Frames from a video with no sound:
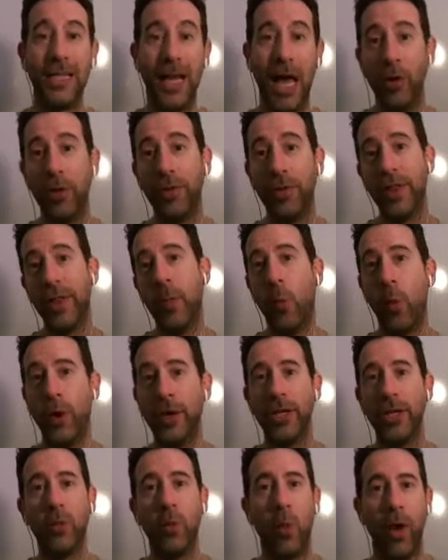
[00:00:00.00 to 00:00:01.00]
Tell them
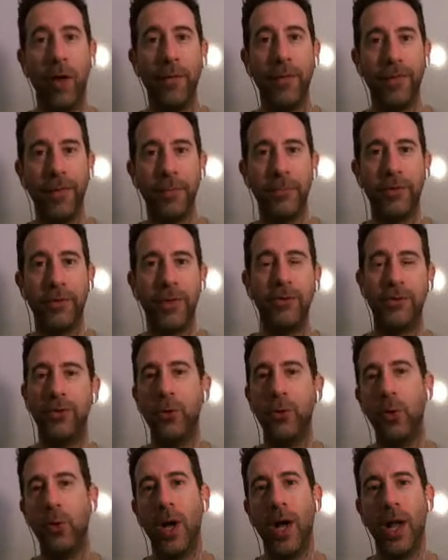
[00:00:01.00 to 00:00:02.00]
what you want them to
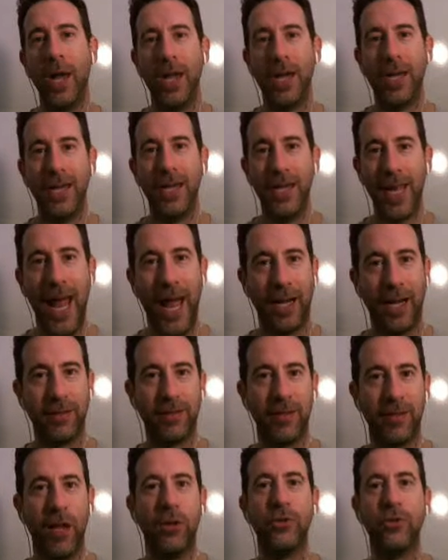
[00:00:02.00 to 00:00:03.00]
do next.
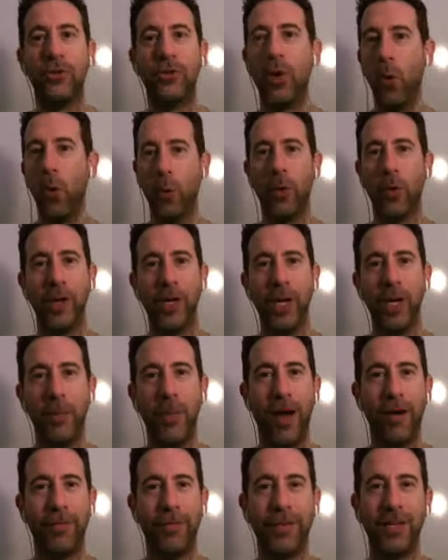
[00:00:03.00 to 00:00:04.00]
Don't worry
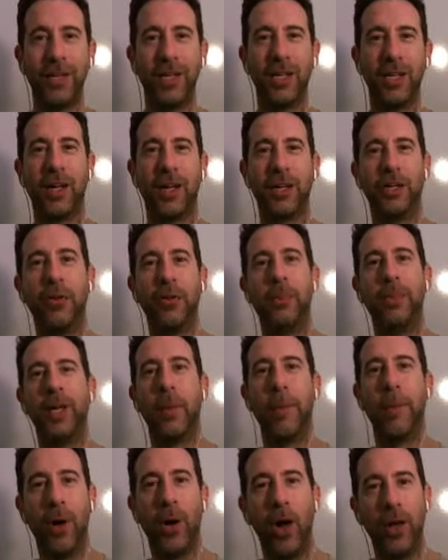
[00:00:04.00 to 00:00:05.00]
about feeling like you're
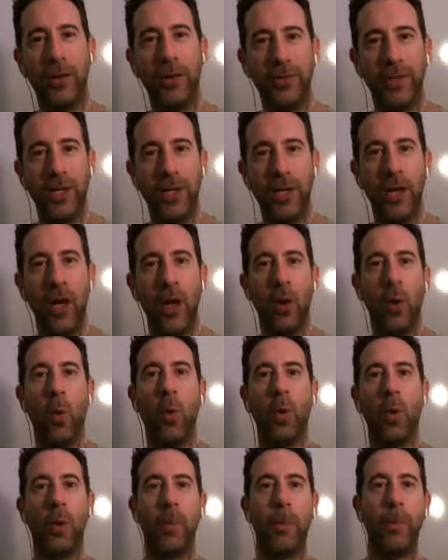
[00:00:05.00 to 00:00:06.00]
being bossy
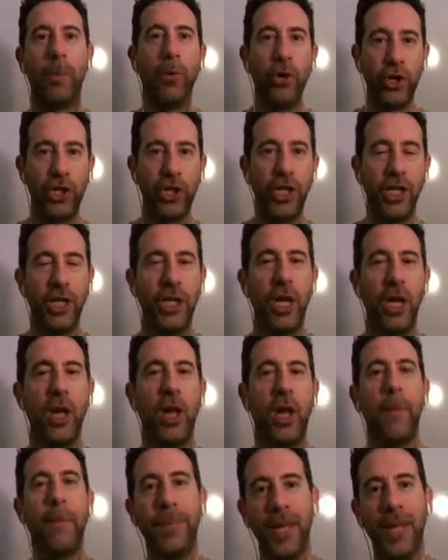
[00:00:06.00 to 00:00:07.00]
or pushy.
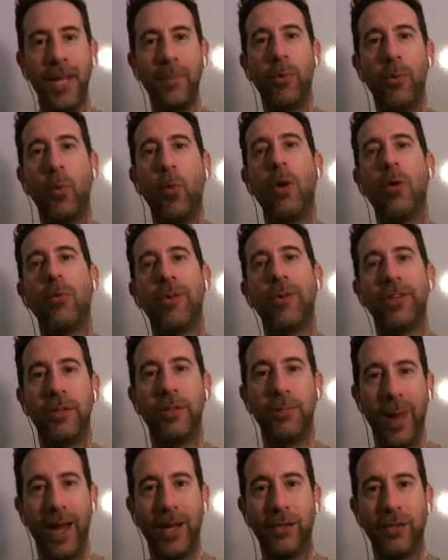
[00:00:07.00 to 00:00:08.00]
People will
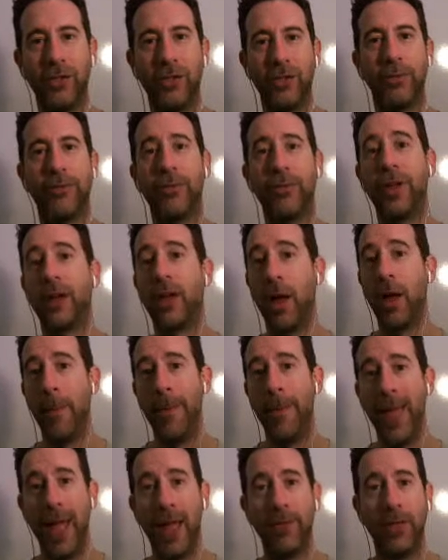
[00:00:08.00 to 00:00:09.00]
respect you for the
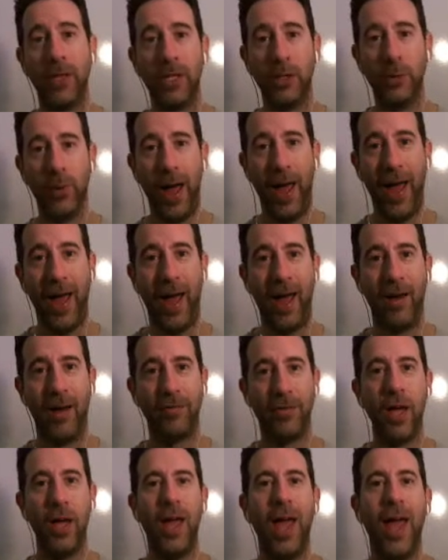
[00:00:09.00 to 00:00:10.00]
command that you have,
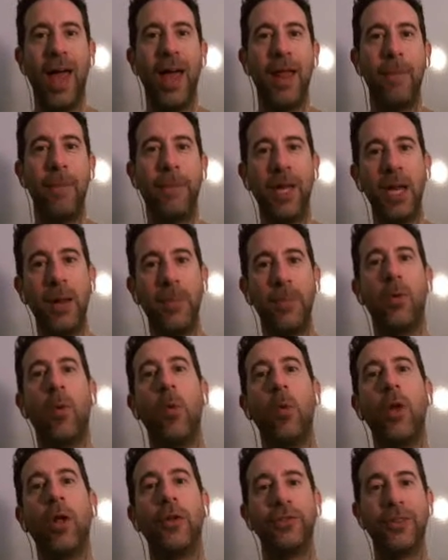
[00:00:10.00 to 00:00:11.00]
and
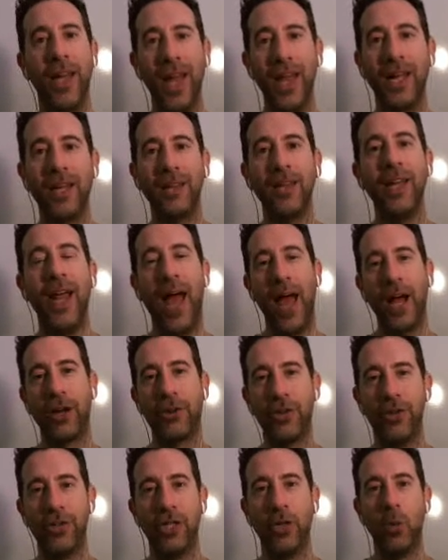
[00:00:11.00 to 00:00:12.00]
people will take the
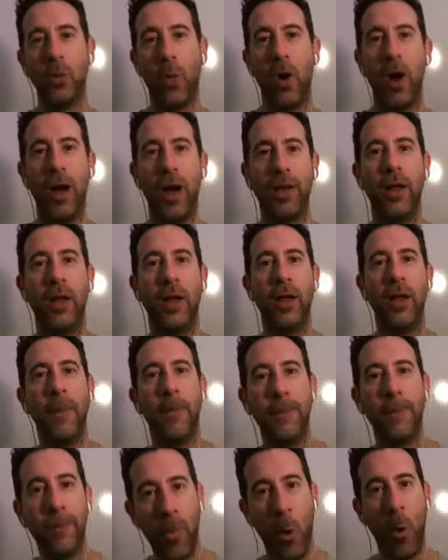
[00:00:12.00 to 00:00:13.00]
action you want
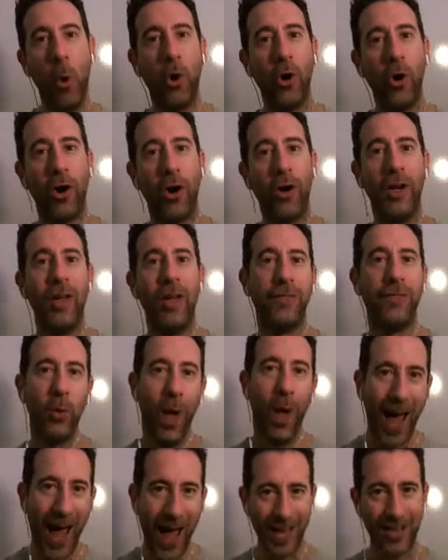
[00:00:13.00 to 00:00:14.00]
more if
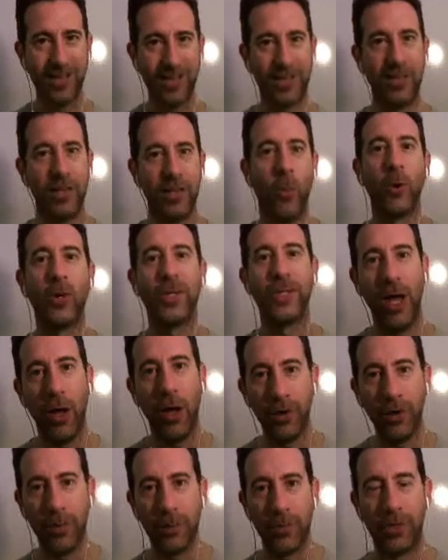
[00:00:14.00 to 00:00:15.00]
you ask them or
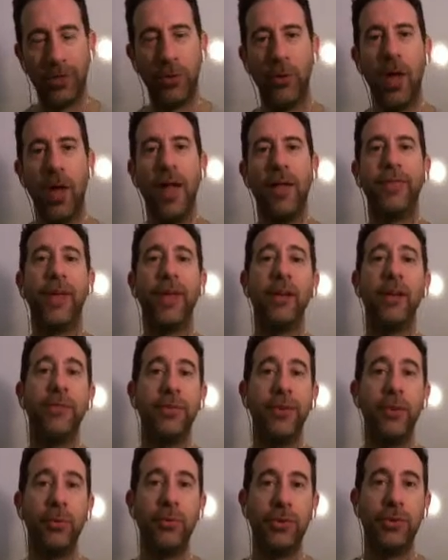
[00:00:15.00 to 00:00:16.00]
tell them to than
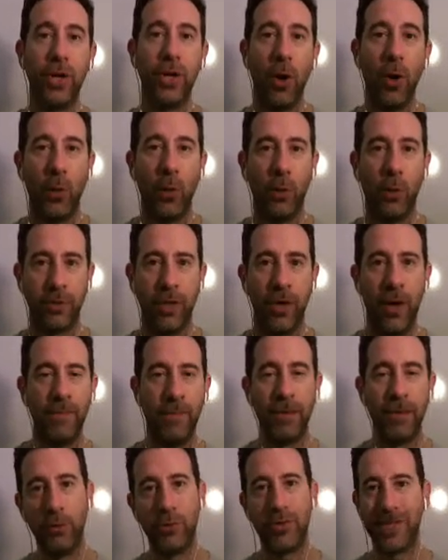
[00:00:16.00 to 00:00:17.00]
if you don't.
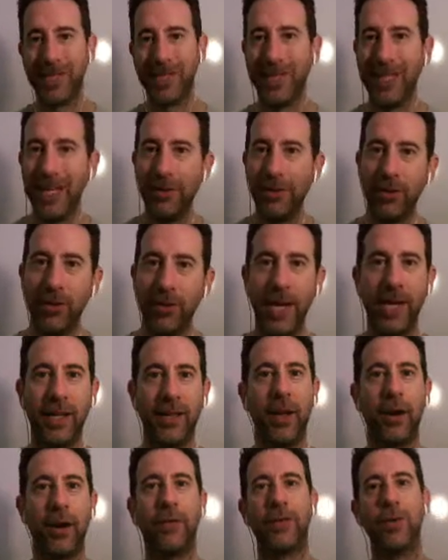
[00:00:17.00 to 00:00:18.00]
If you just leave a link
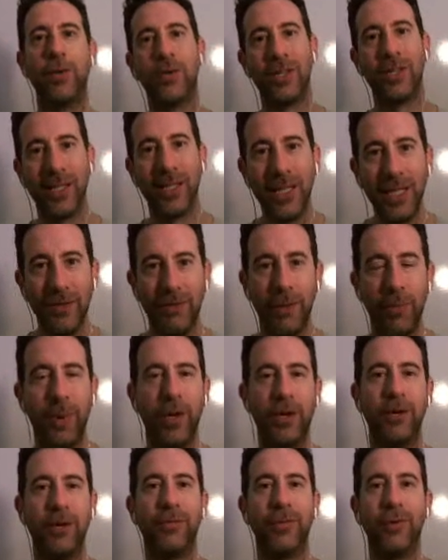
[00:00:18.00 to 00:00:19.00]
there, if you just leave a
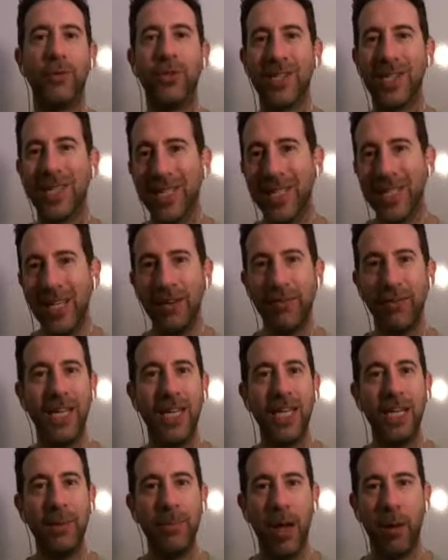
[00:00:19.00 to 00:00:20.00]
button, or if you just leave
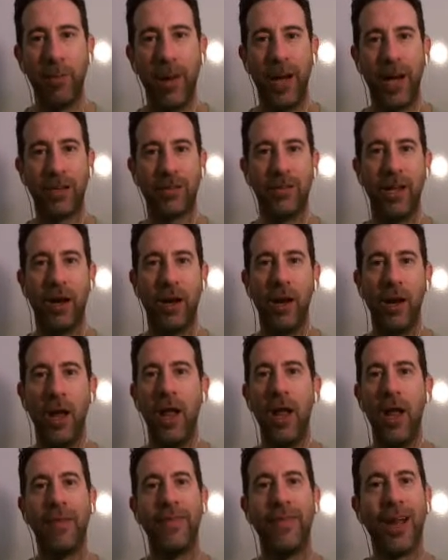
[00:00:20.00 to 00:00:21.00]
an email box there,
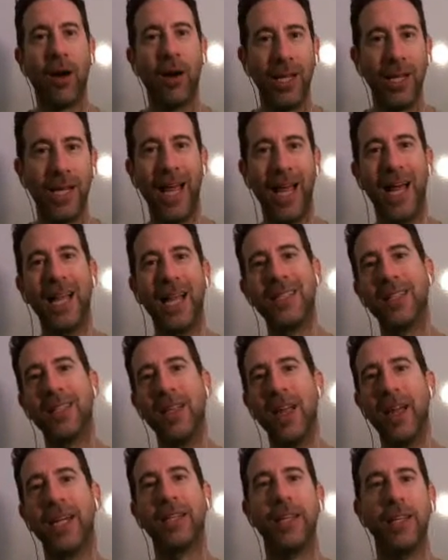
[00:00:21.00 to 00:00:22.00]
they are less
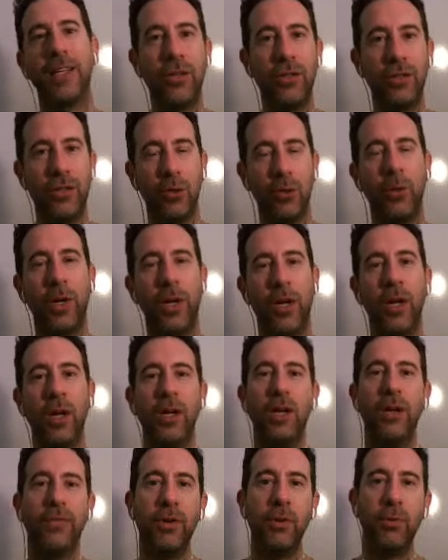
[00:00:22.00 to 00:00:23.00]
likely to do it
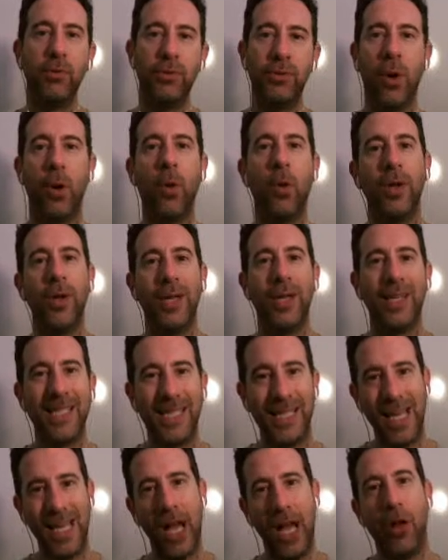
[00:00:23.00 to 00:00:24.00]
if you don't
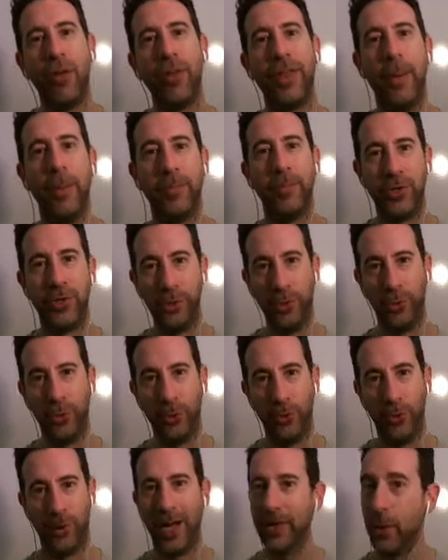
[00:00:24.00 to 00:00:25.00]
tell them to.
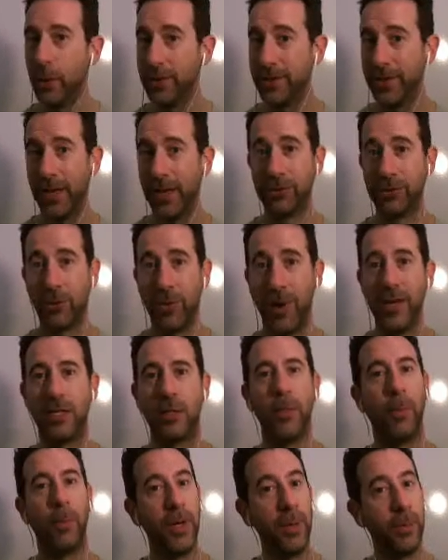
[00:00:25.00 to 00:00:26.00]
I know it sounds
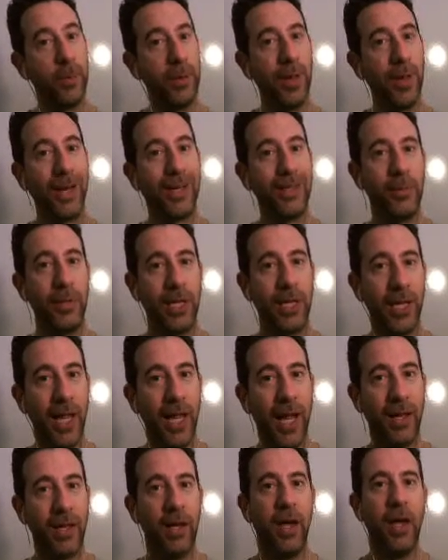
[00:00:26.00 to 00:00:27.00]
crazy, but people like to be
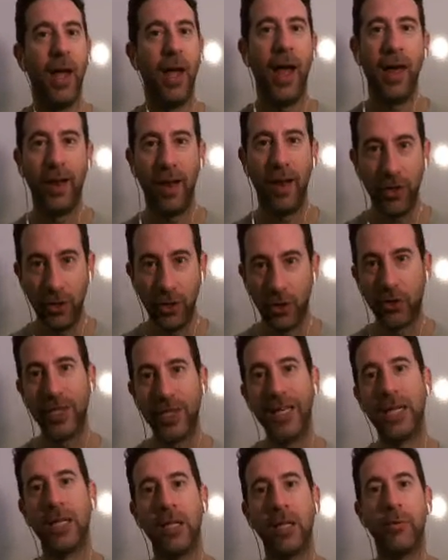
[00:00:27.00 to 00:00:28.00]
led, and you're
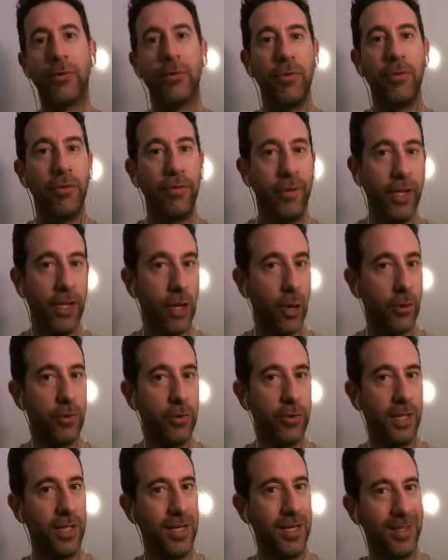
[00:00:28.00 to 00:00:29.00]
leading them through the video
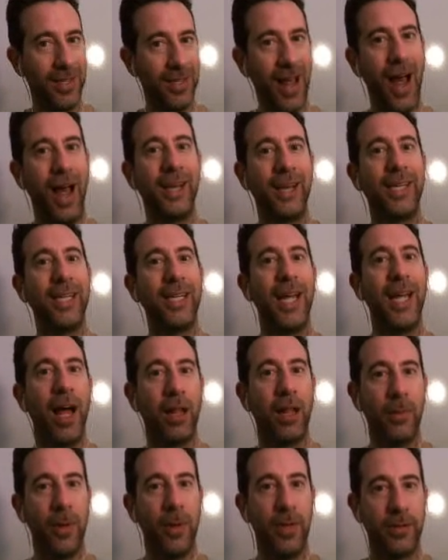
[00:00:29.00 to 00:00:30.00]
using these 9 key
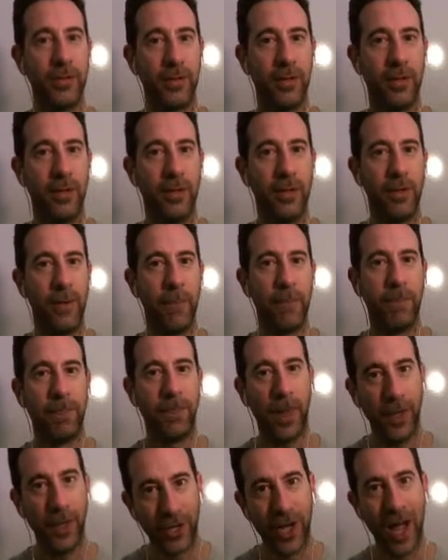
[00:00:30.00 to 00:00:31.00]
elements.
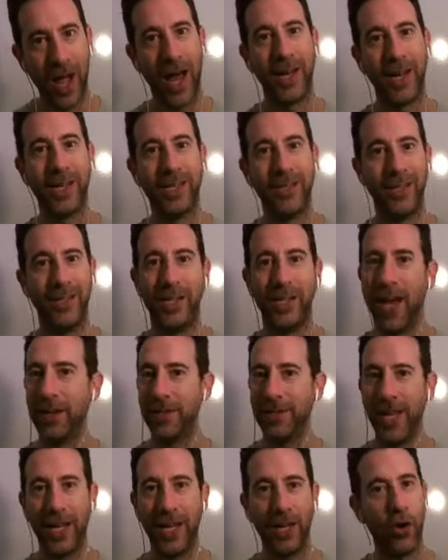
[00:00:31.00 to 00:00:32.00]
You got
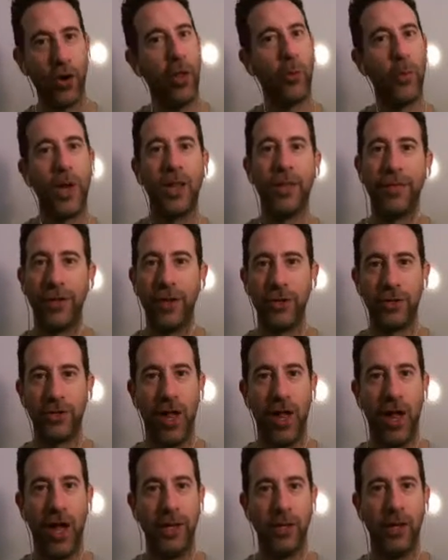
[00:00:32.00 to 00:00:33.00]
to take it all the way to the finish
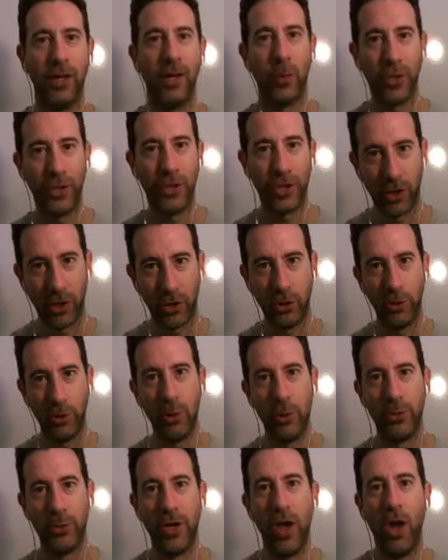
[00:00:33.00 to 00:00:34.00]
line, which
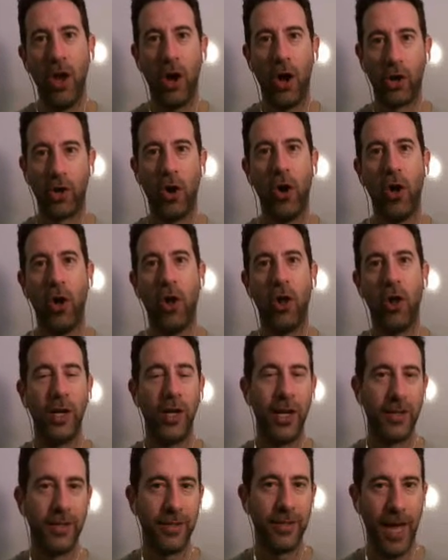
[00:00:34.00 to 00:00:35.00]
includes a
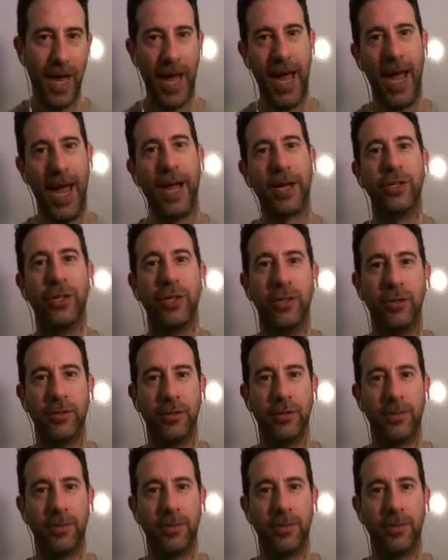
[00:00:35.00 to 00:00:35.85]
call to action.